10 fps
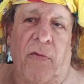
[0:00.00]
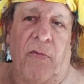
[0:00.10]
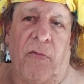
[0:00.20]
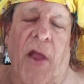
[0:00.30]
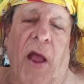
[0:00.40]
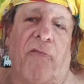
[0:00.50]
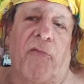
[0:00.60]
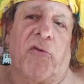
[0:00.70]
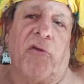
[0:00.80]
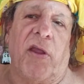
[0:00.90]
not
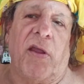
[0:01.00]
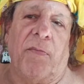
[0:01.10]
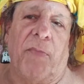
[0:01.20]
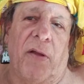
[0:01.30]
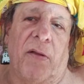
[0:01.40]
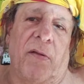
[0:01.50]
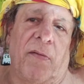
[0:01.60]
routine, but